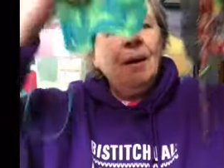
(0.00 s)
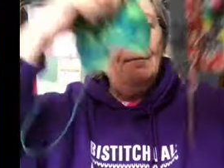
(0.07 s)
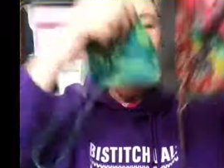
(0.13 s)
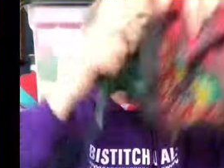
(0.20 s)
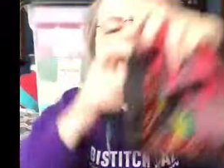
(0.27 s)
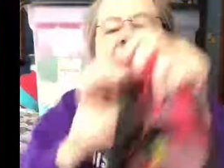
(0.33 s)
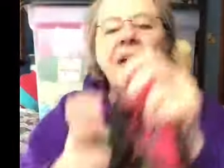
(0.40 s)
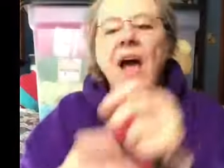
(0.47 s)

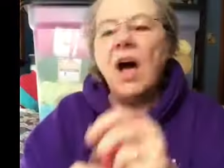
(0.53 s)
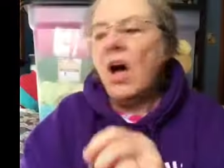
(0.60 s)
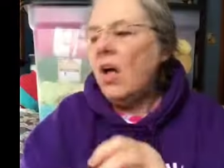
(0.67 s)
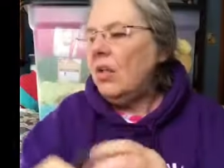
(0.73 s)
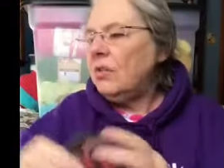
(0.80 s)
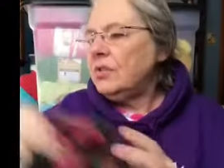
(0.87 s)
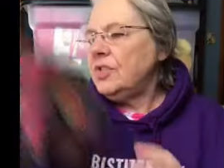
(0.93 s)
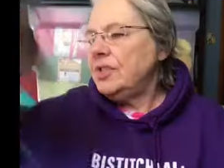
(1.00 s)
but they
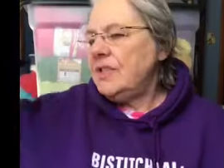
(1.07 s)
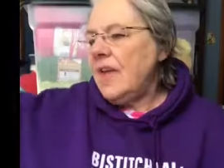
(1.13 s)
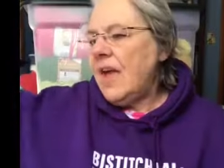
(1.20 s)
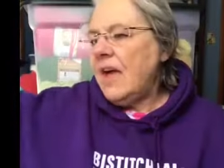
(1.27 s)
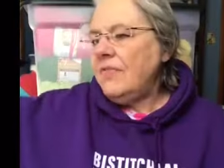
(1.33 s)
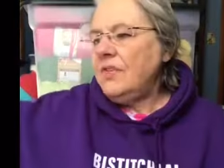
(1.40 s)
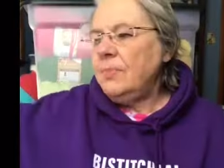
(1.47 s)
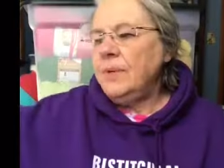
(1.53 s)
all just
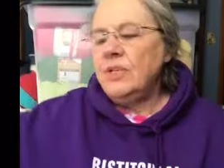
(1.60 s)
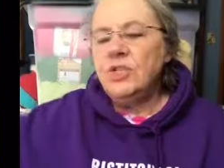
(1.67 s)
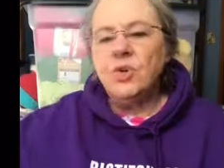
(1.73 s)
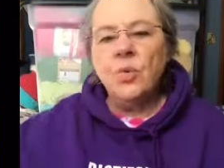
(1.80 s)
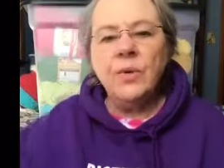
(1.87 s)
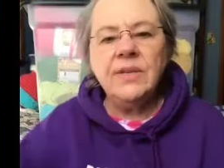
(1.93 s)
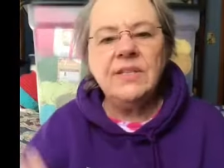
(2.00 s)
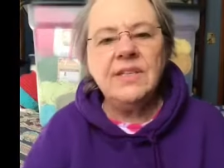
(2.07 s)
have to be
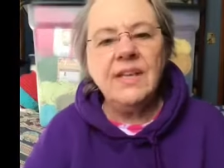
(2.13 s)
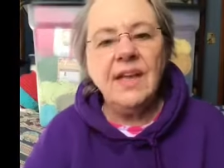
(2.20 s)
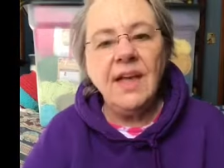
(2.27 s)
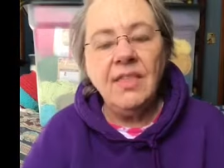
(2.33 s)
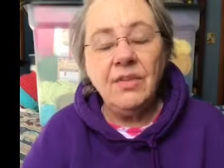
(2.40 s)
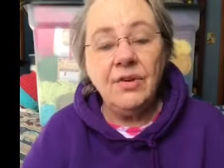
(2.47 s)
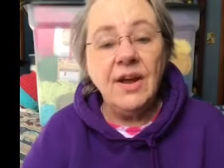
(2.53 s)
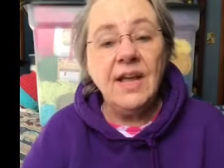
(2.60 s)
joined
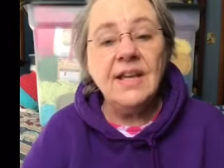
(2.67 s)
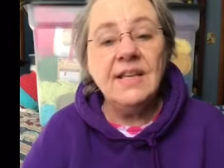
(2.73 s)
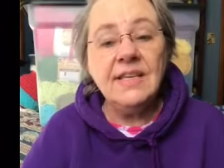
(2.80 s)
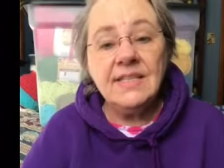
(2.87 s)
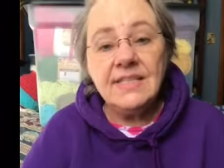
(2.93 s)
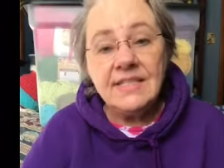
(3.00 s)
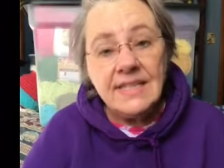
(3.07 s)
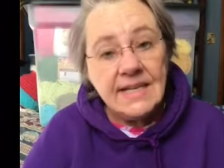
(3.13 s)
together. And it
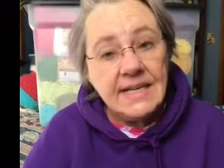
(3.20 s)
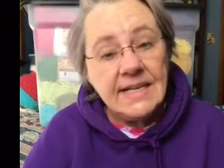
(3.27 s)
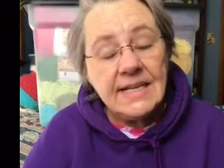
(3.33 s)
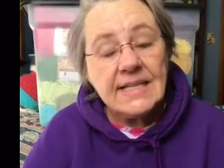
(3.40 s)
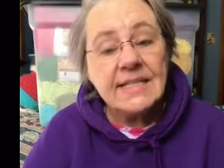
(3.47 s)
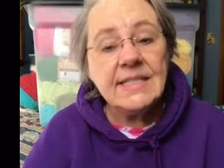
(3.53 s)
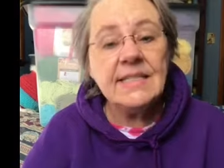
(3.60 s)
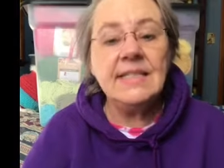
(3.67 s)
is
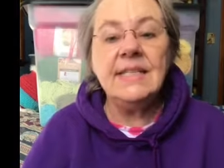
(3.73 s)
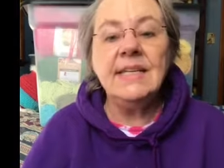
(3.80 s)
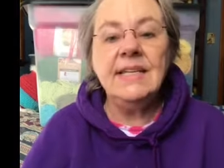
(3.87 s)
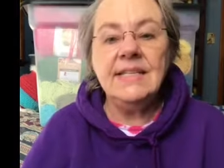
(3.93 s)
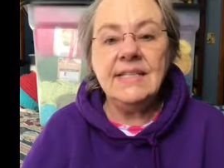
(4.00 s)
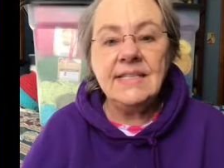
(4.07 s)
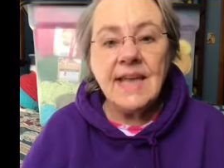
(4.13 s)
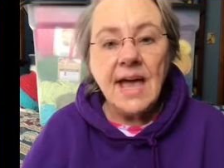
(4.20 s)
tedious,
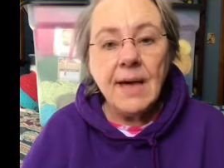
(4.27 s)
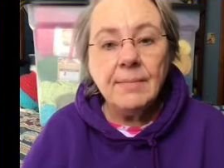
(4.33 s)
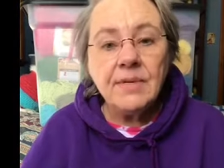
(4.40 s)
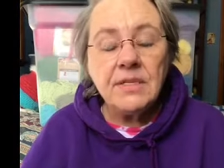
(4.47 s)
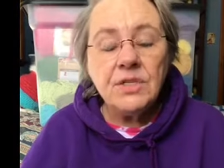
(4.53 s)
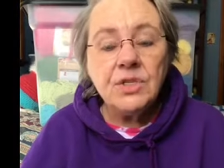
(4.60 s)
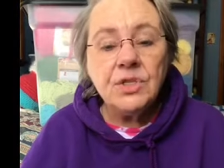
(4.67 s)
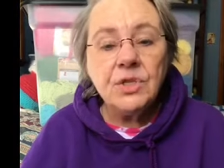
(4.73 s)
it is time
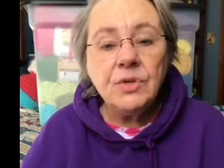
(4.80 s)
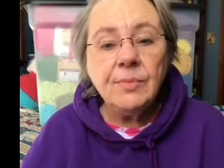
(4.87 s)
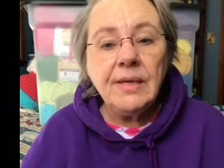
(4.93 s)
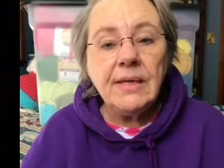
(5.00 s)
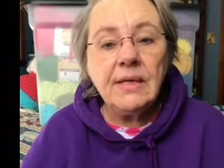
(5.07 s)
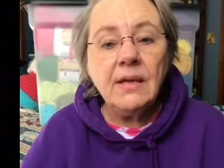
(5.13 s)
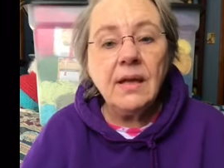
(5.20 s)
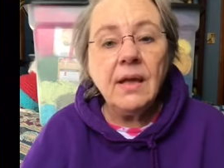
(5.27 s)

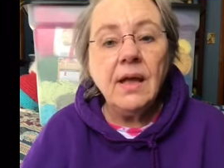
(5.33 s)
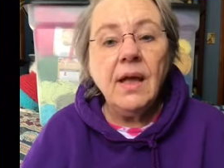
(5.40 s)
consuming,